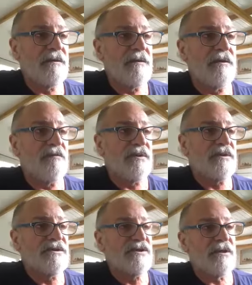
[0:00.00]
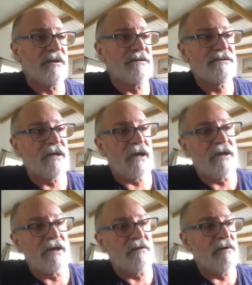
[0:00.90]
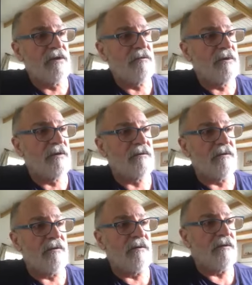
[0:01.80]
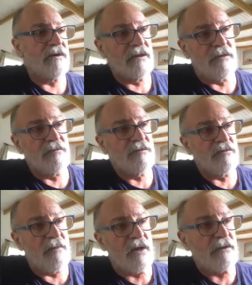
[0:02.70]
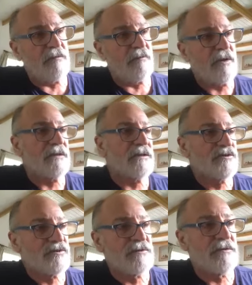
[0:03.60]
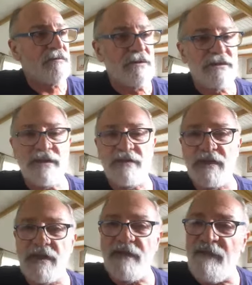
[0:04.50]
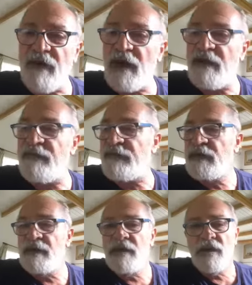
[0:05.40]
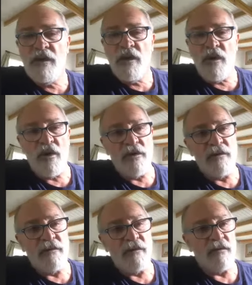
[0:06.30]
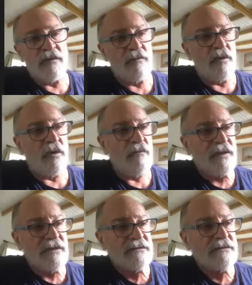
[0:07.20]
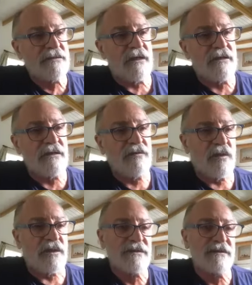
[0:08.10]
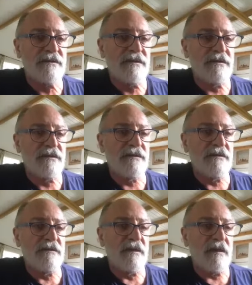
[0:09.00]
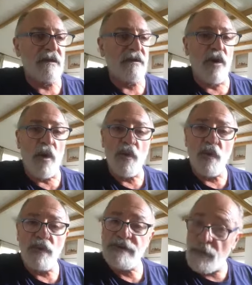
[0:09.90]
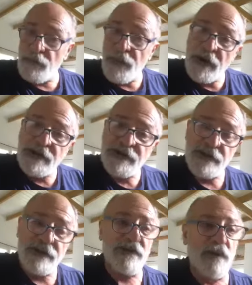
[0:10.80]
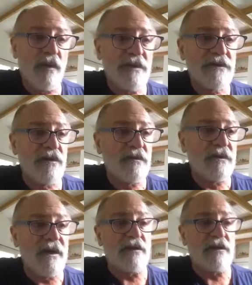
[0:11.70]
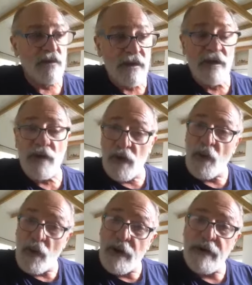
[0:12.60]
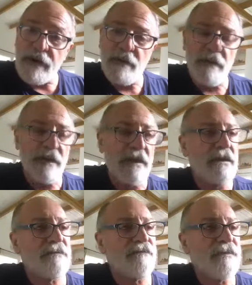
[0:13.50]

competition in Saguenay River, or he came to Mar del Plata to swim in 75. All places that it was the low temperature. John was not that good in cold water at the beginning.